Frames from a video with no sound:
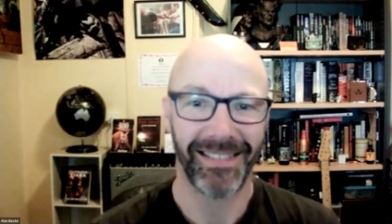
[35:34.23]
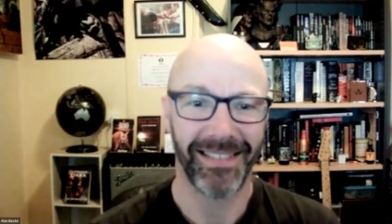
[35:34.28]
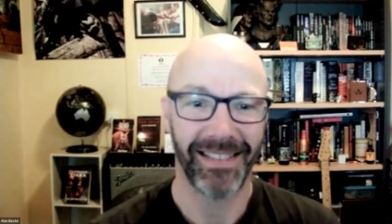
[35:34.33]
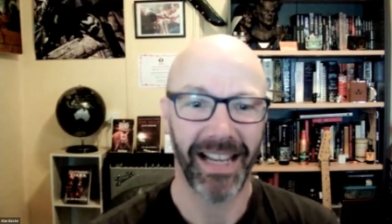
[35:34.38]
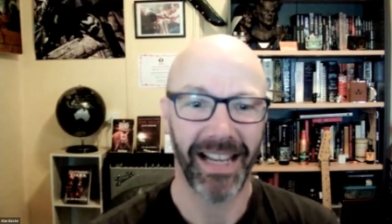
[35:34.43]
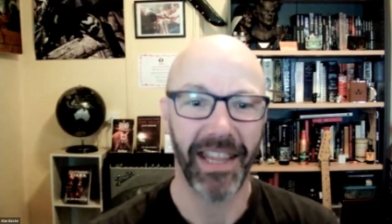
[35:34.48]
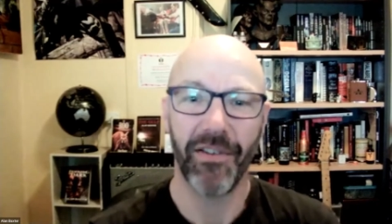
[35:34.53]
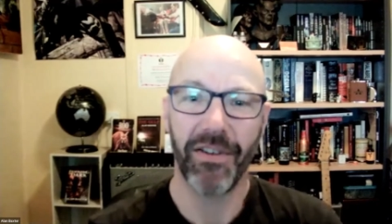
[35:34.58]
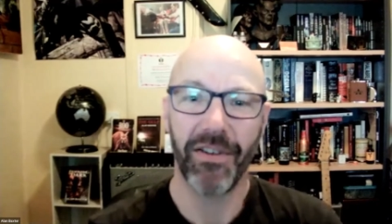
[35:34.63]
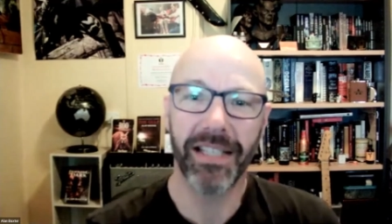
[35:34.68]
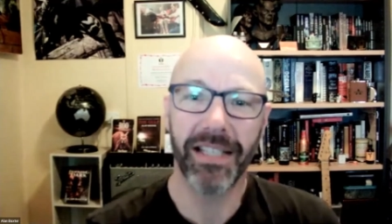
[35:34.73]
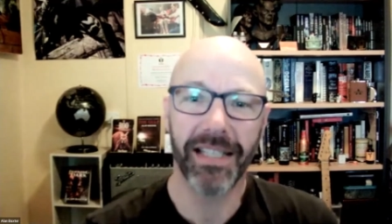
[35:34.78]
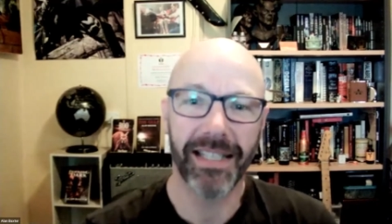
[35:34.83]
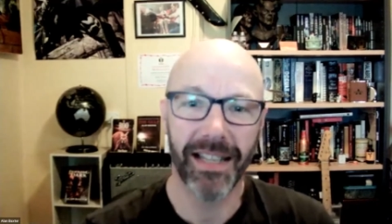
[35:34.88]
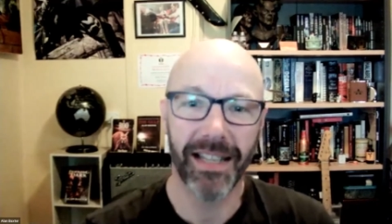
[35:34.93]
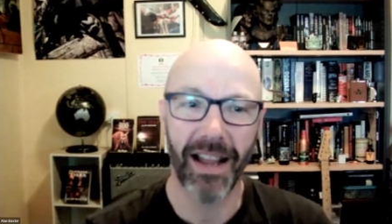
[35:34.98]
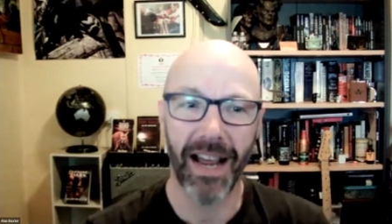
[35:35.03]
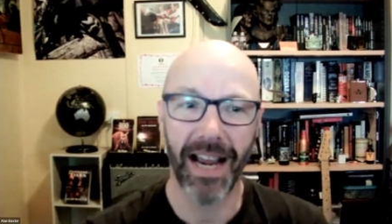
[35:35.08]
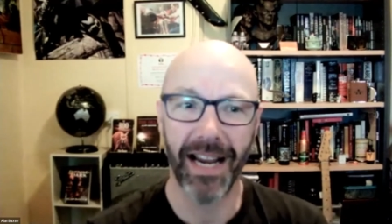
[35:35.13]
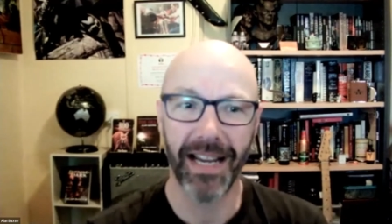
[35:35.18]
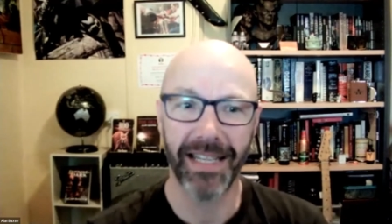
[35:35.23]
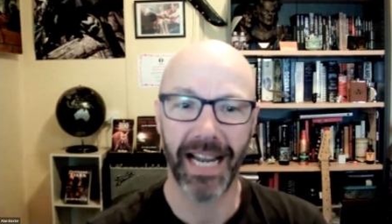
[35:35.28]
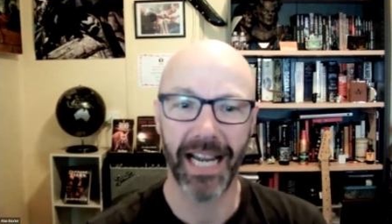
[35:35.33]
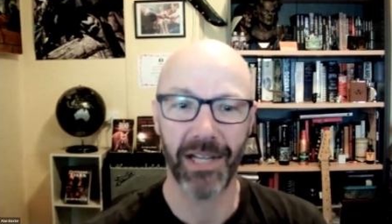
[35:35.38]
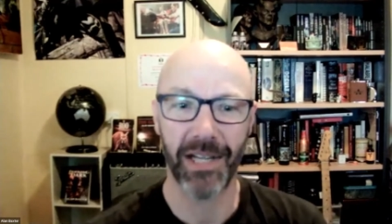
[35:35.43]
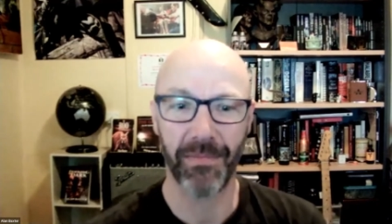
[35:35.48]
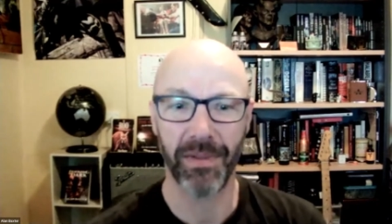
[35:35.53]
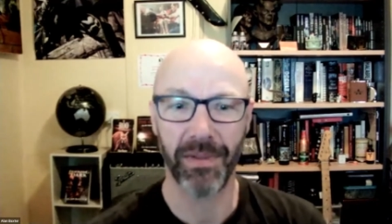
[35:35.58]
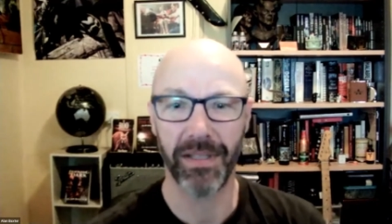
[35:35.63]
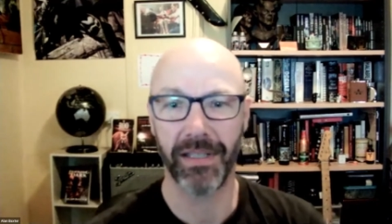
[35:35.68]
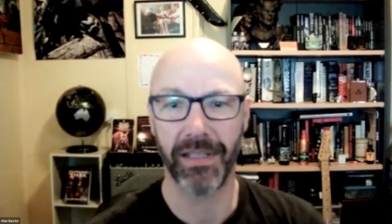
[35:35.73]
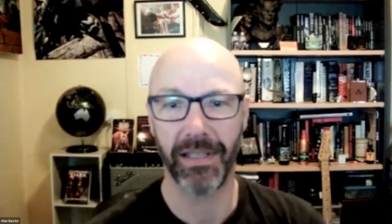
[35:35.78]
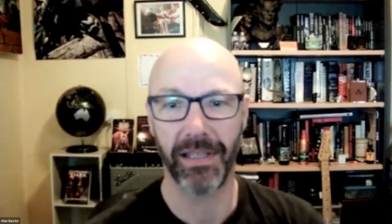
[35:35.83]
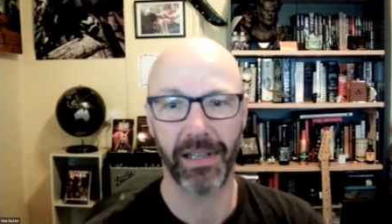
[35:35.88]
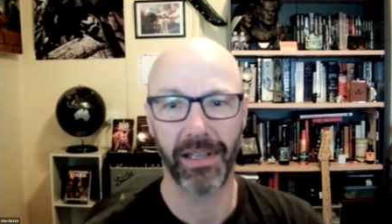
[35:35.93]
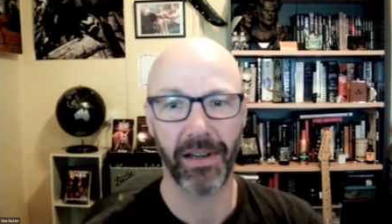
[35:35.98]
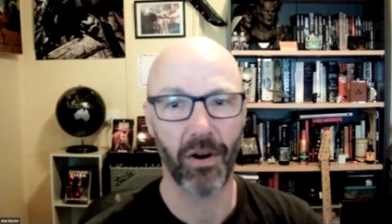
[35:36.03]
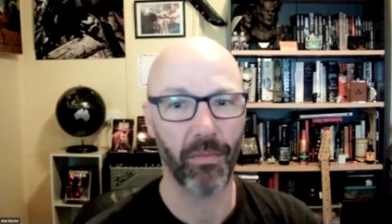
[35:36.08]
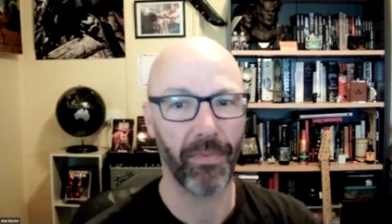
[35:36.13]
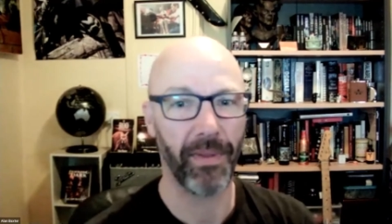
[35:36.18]
And there is a slight attachment to the
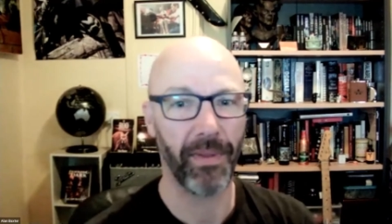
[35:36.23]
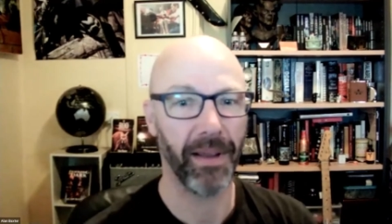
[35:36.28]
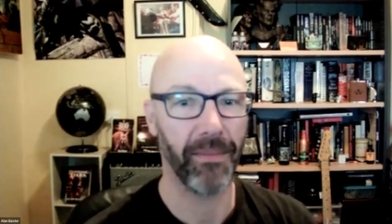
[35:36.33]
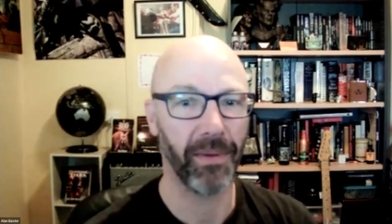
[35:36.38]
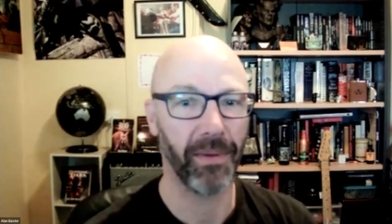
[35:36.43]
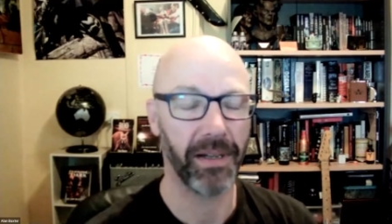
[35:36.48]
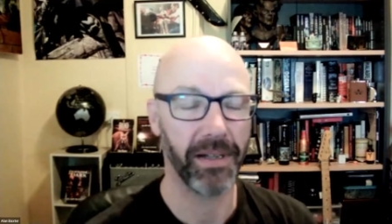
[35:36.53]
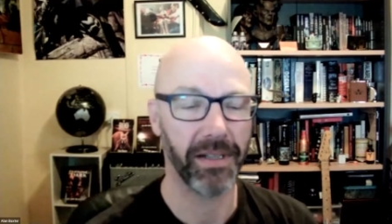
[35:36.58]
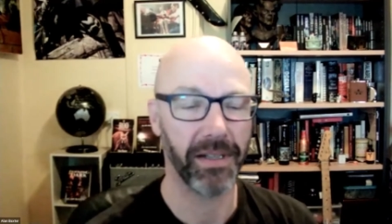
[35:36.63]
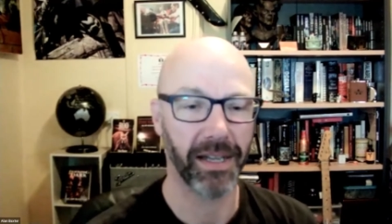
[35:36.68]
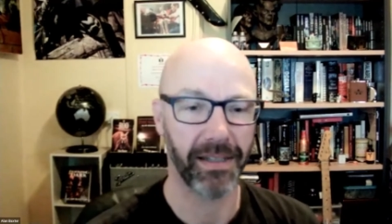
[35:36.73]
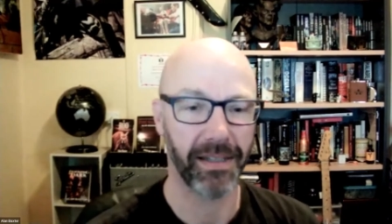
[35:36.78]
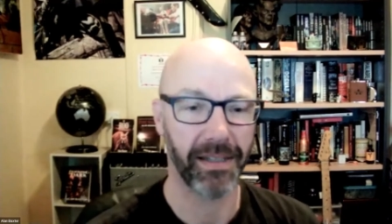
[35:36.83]
Gulp there, because